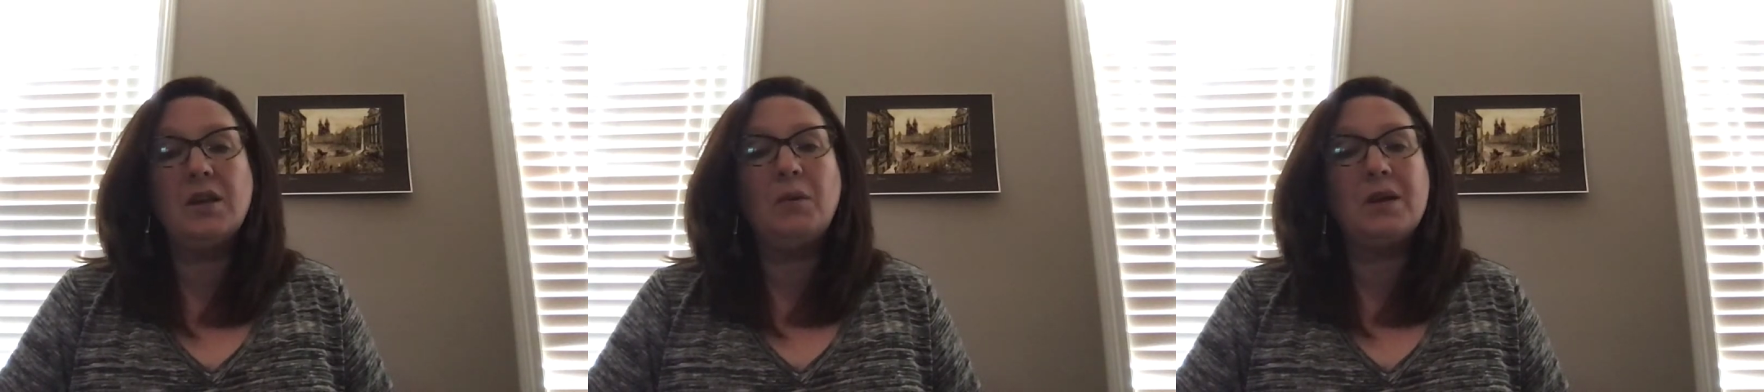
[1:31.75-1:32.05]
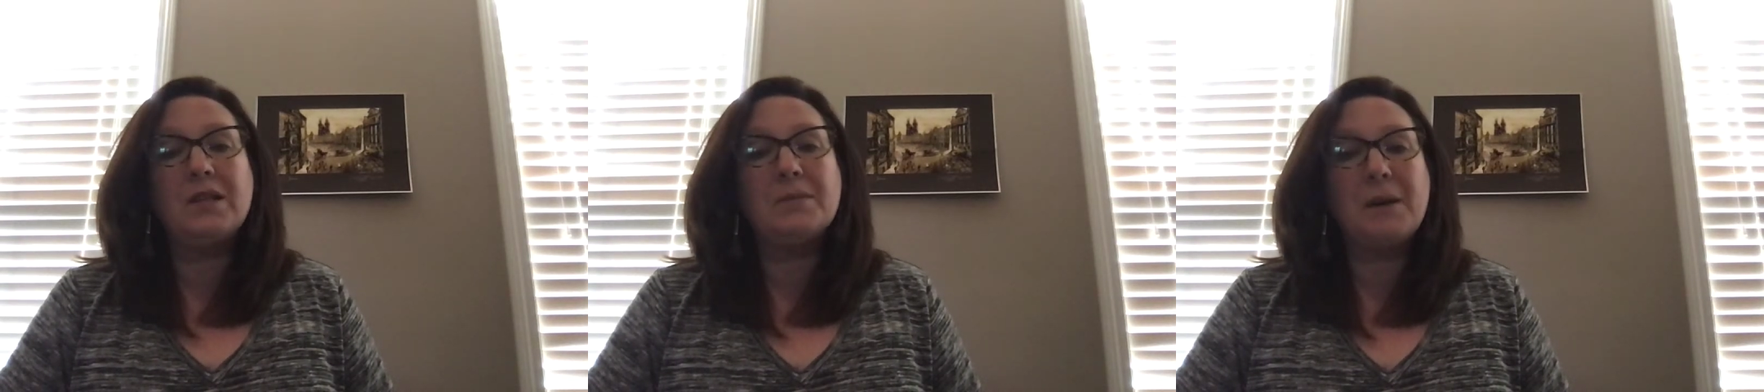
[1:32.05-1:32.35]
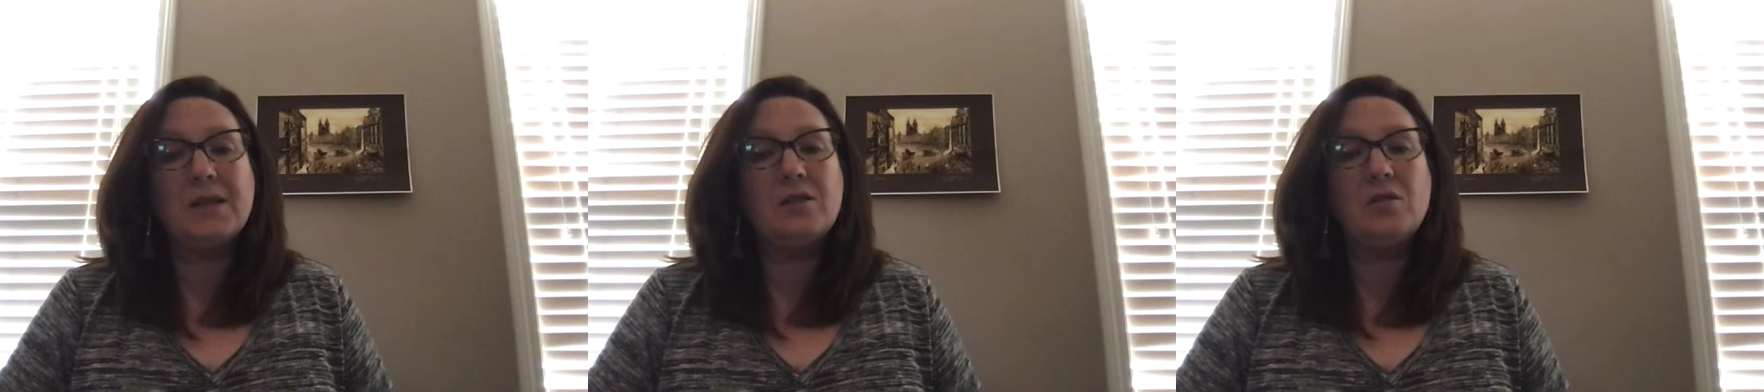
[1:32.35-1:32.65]
that we
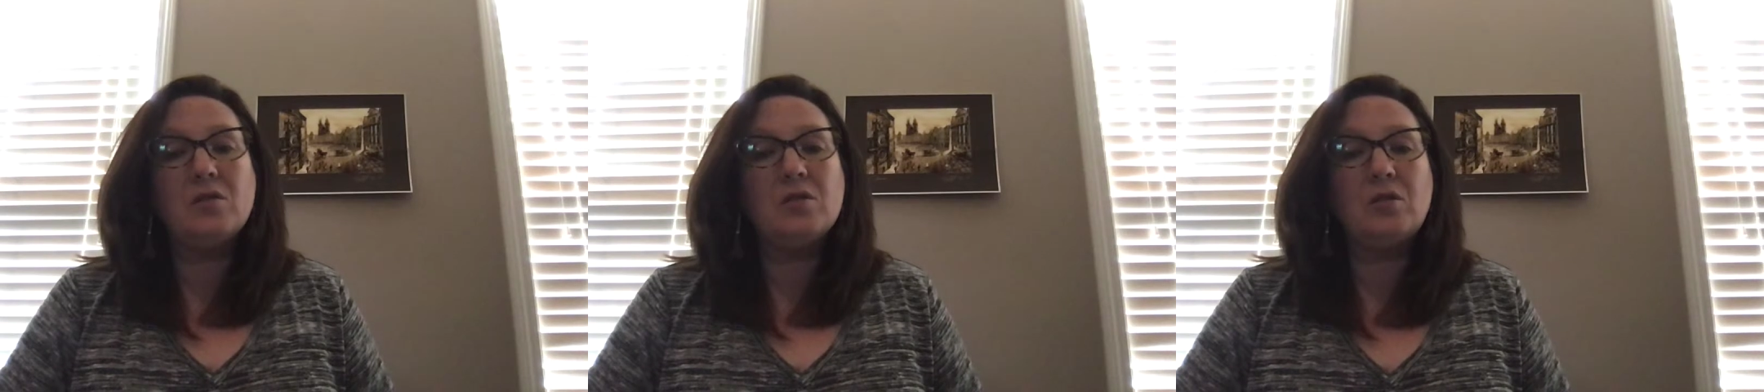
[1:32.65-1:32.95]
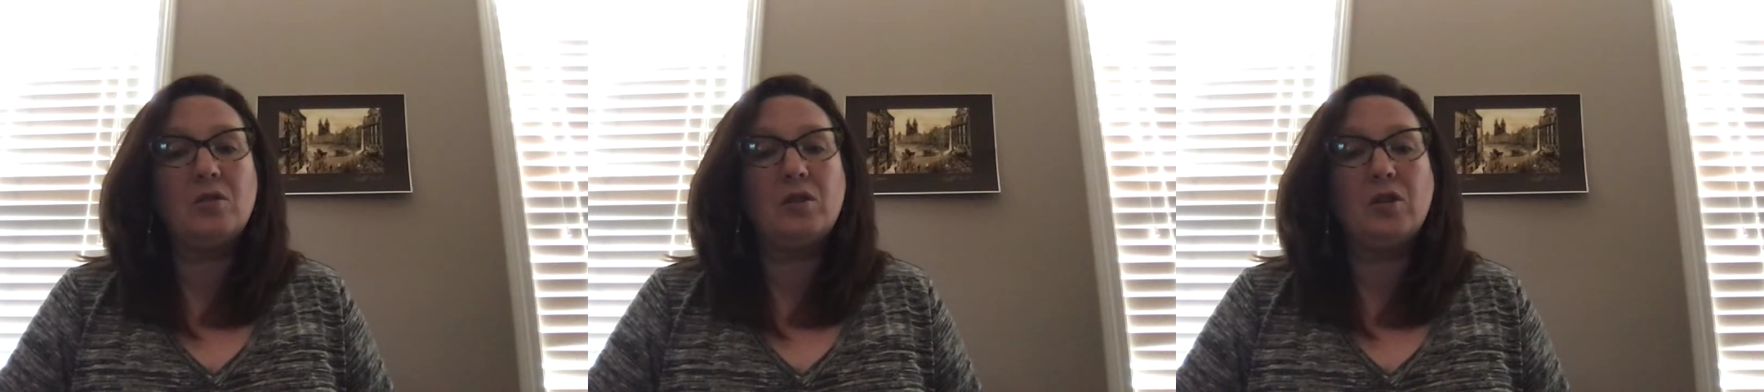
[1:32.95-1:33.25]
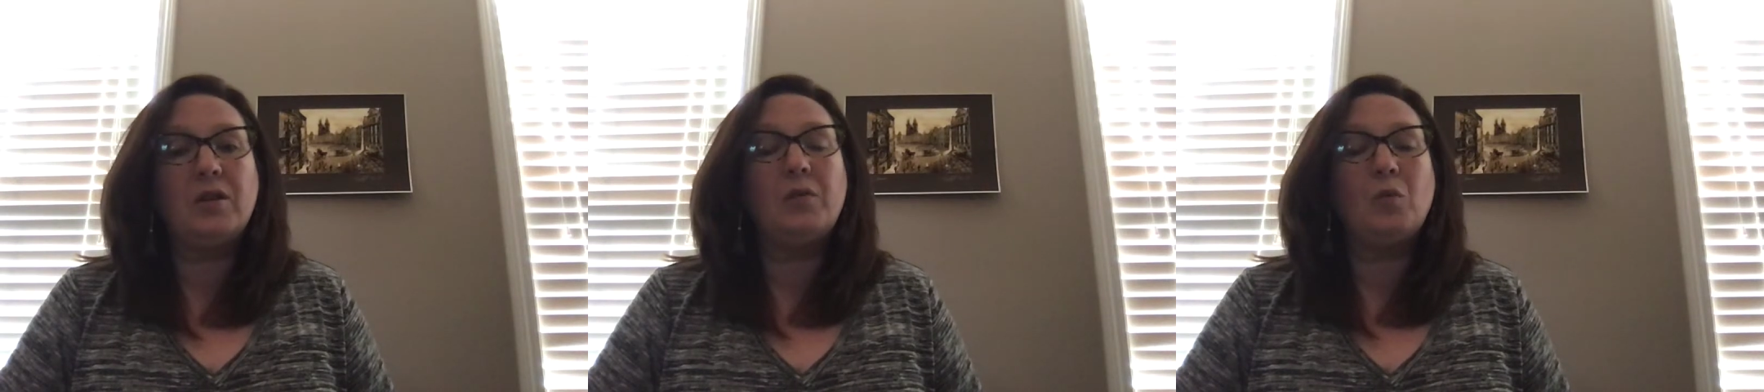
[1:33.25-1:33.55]
expect students to
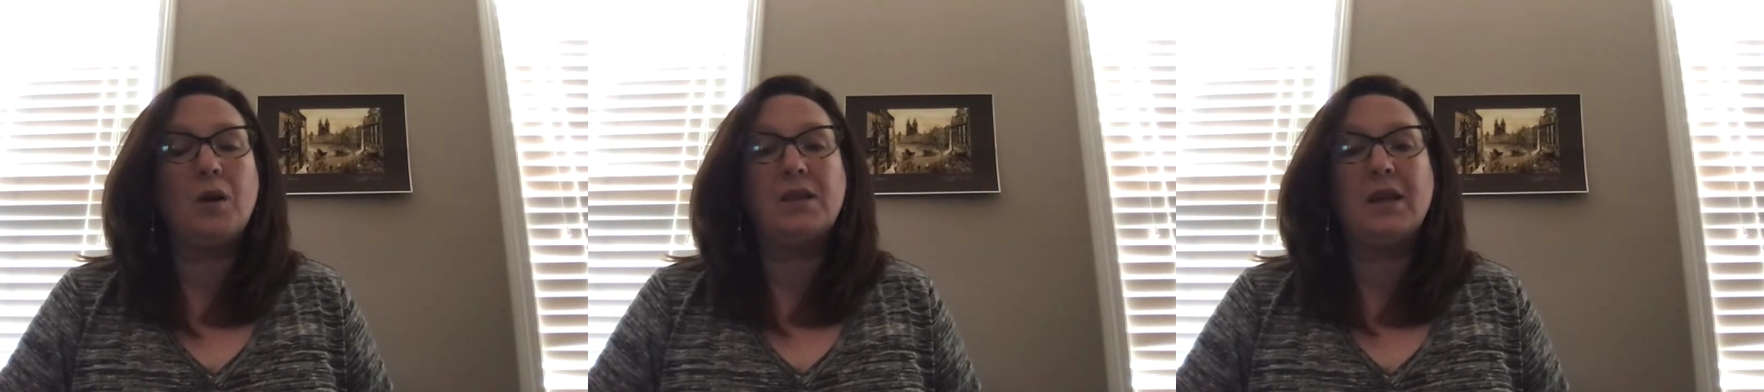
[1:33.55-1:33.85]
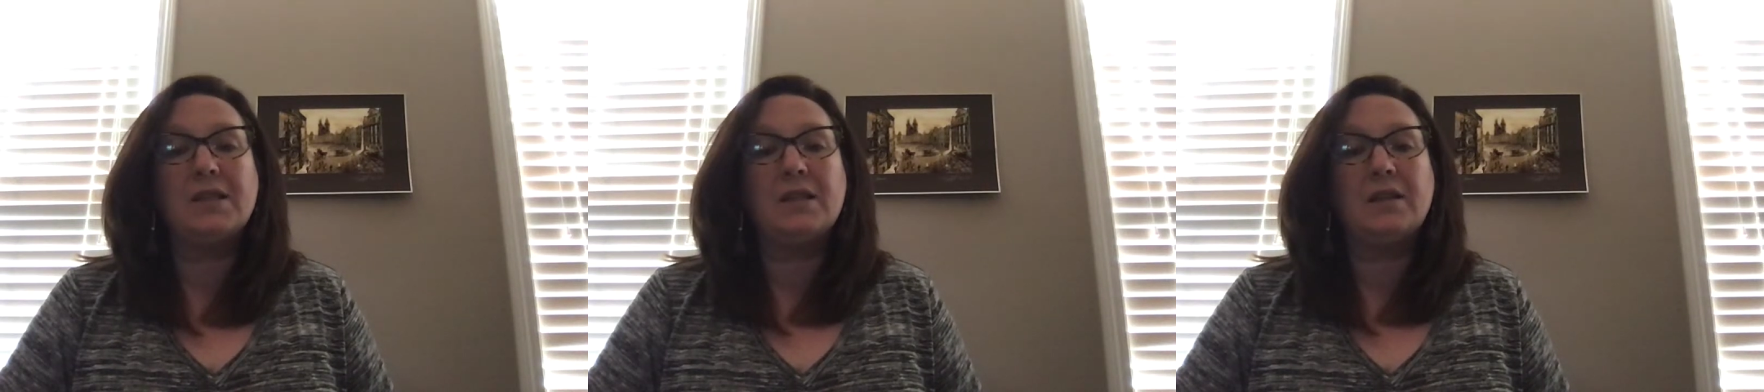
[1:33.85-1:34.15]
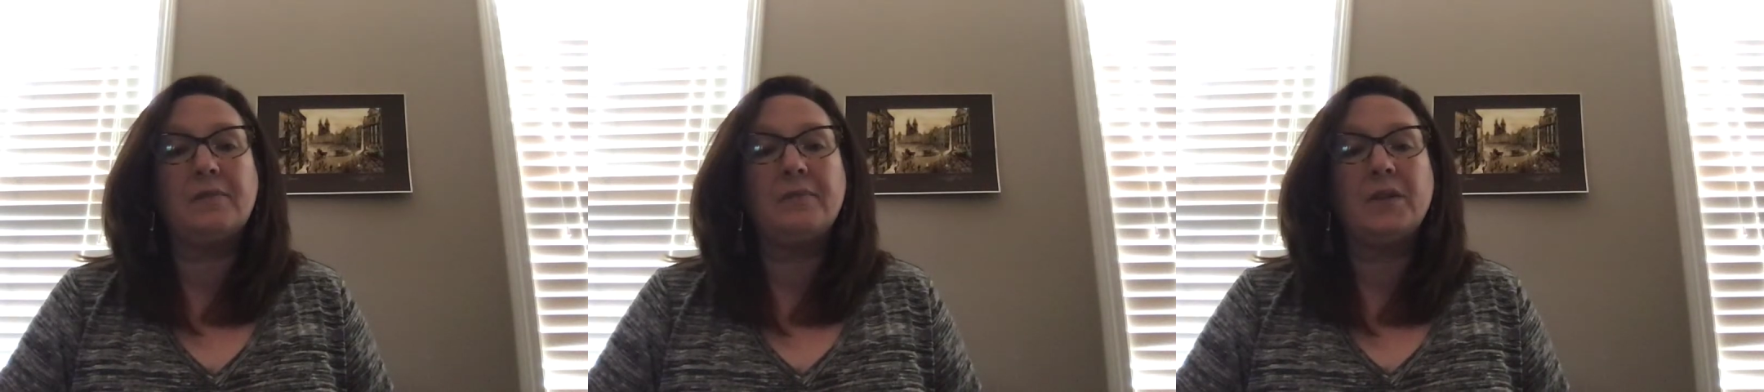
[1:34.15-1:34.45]
learn in one lesson.